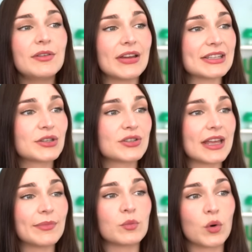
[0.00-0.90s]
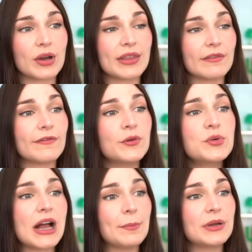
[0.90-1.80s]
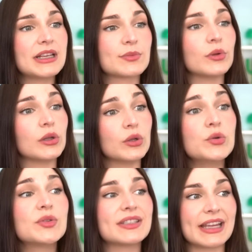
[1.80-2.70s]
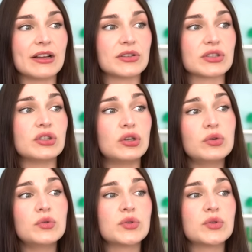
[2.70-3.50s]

investors have been worried that food companies will lose sales due